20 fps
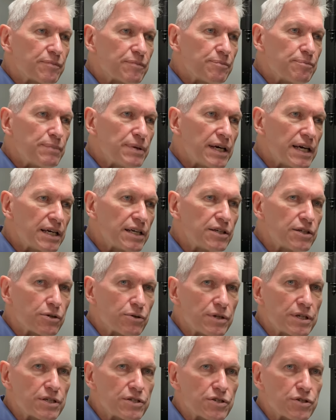pick your
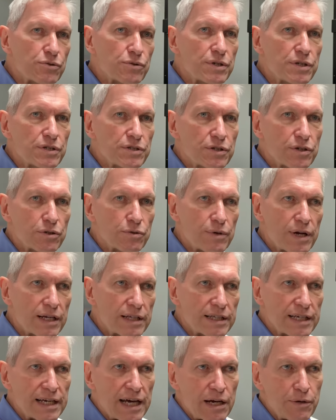industries
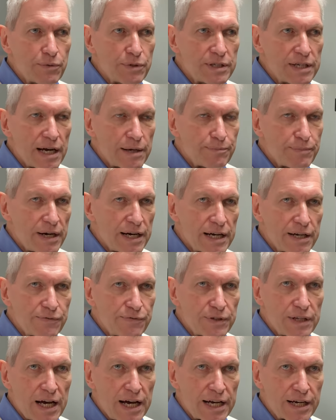correctly. I would not buy a
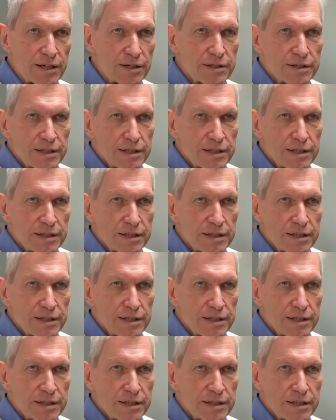flyer.